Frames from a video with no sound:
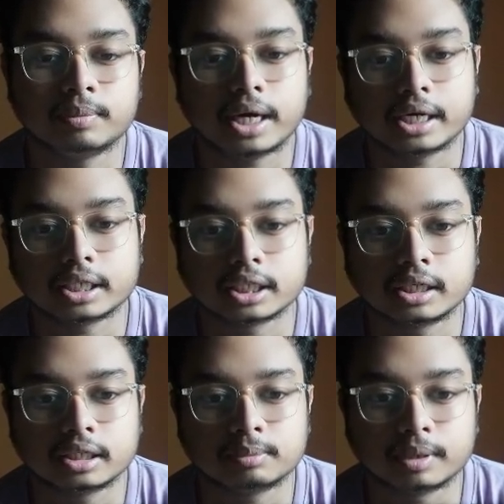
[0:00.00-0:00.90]
pay attention
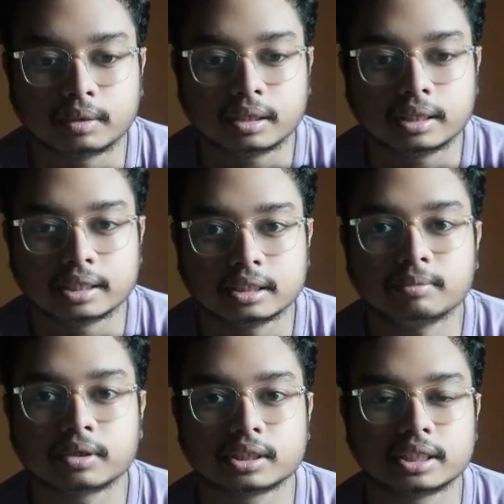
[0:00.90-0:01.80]
in this particular lecture
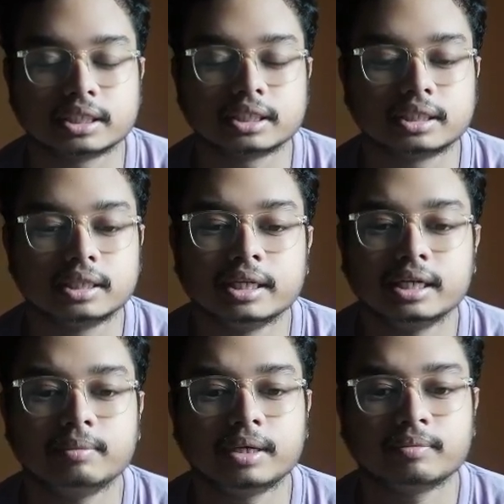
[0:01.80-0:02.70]
because it is
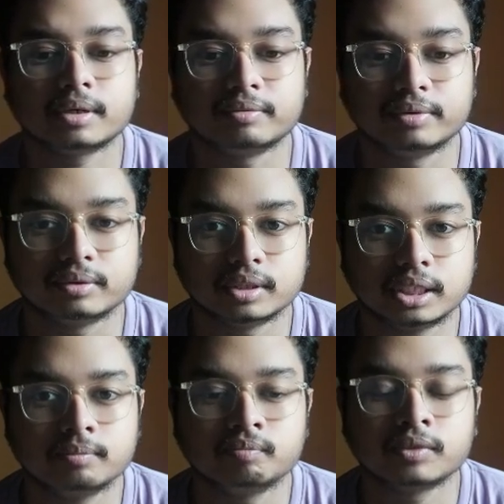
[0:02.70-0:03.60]
little bit of confusing,